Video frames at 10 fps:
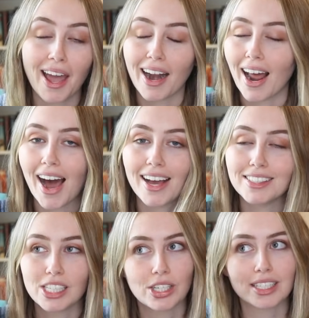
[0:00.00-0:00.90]
And I
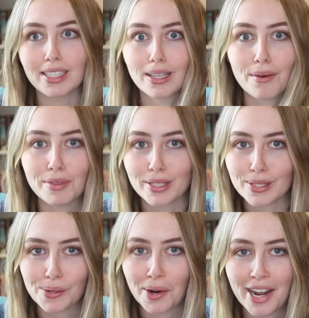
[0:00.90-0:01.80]
seriously love this
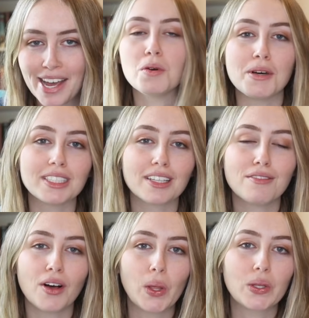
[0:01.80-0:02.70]
story. We basically
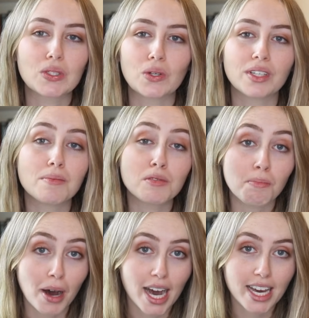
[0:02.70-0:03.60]
follow this girl named
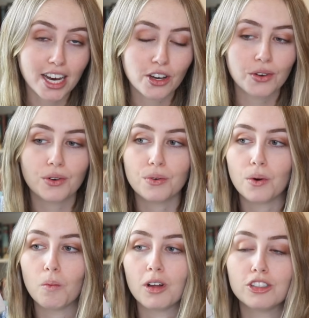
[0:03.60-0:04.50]
Maya
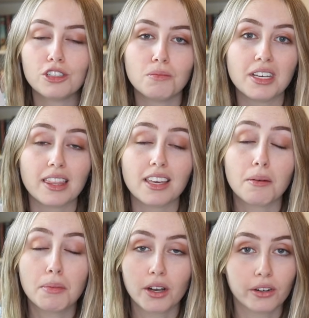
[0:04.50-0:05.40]
who wants to be the
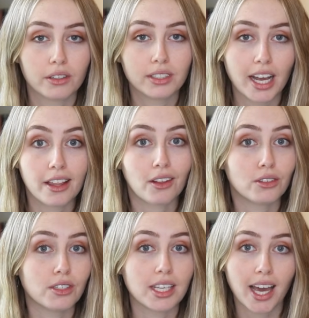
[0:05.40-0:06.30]
imperial tailor
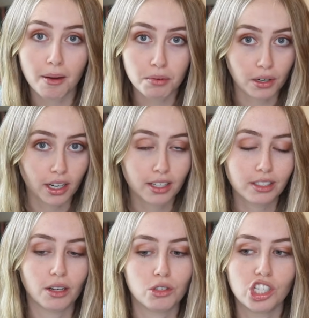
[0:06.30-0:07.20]
to the emperor.
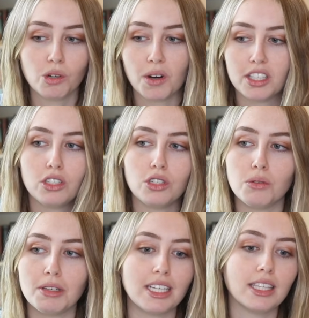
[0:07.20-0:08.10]
So she wants
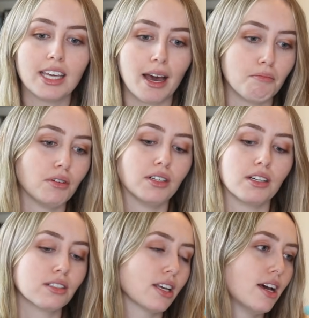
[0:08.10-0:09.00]
to be the
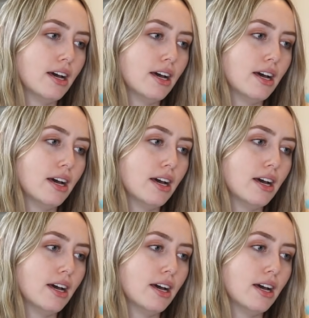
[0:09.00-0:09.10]
emperor's